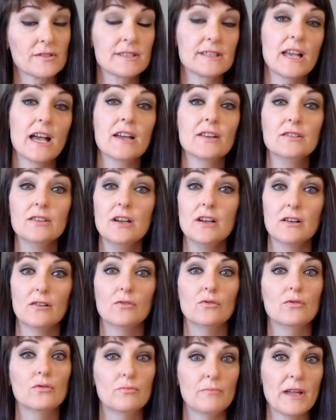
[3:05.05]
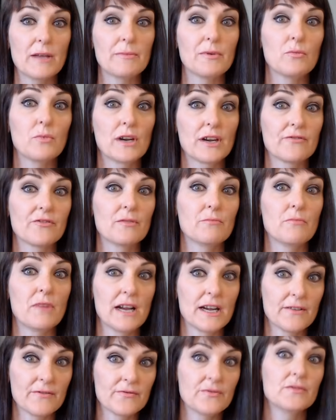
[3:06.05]
sun, or maybe one of them
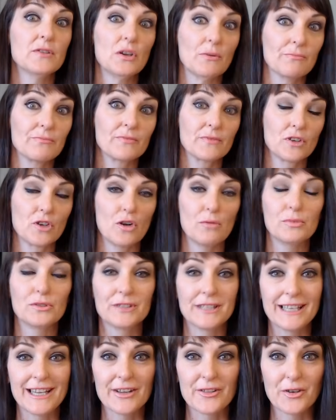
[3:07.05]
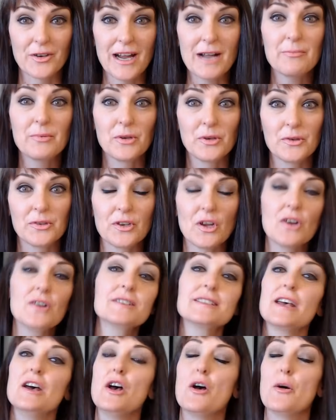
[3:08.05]
might have gobbled the other up, who
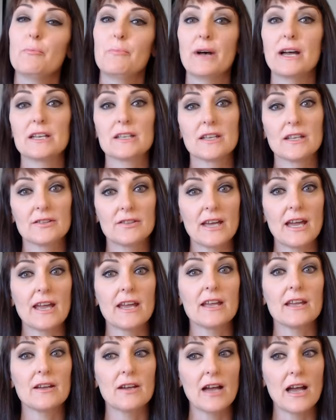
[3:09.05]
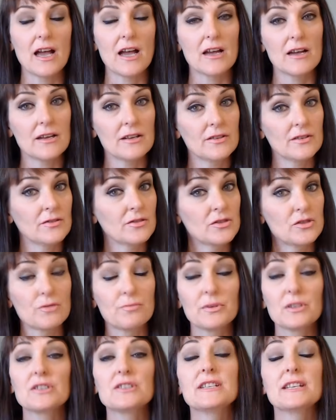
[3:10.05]
knows? But they, uh,
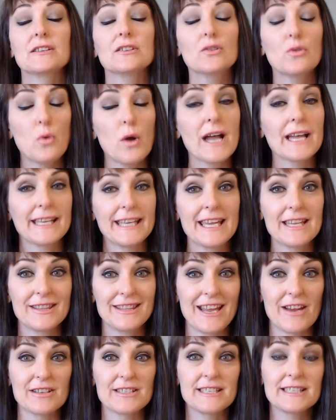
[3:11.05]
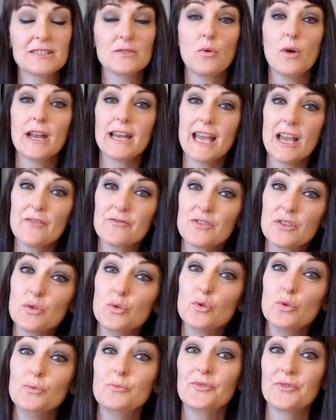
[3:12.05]
Jupiter didn't quite get there. It didn't quite have
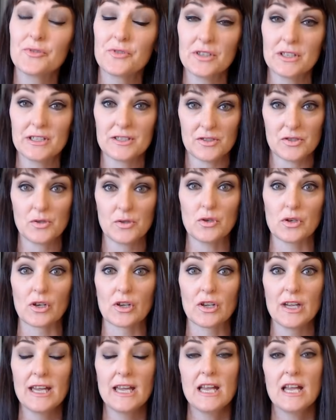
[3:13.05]
the oomph that it took.